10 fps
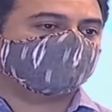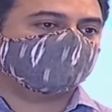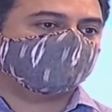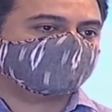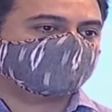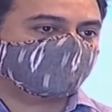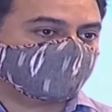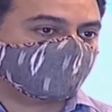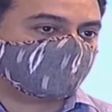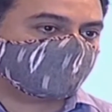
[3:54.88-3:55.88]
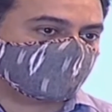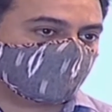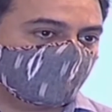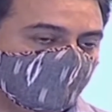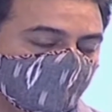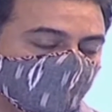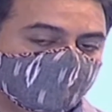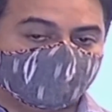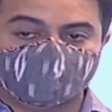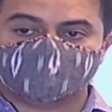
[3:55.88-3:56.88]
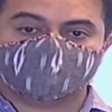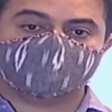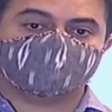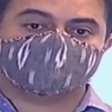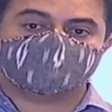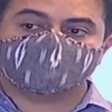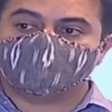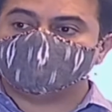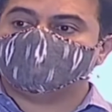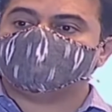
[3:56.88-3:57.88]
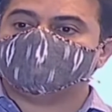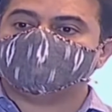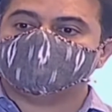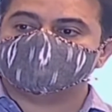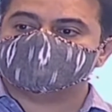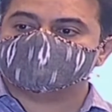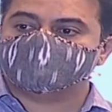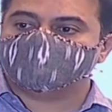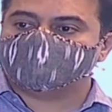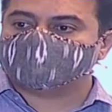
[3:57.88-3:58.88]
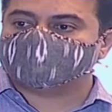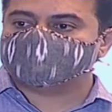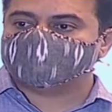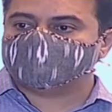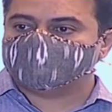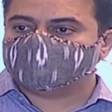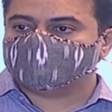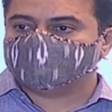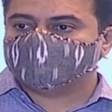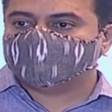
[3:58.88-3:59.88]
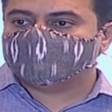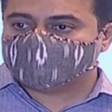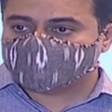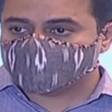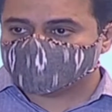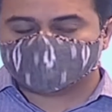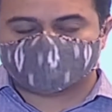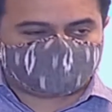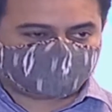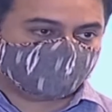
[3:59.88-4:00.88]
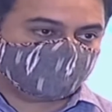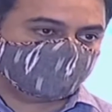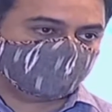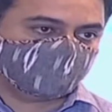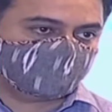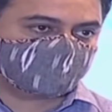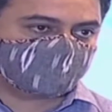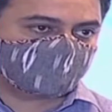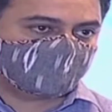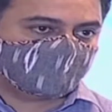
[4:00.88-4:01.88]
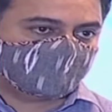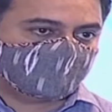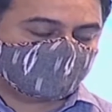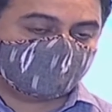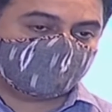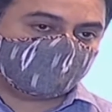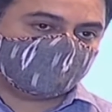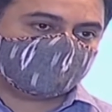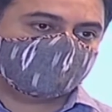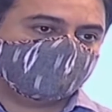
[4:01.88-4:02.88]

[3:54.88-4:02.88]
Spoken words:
their base in India, who are looking to consolidate their position, their market share in India, my humble appeal to all of you is, you need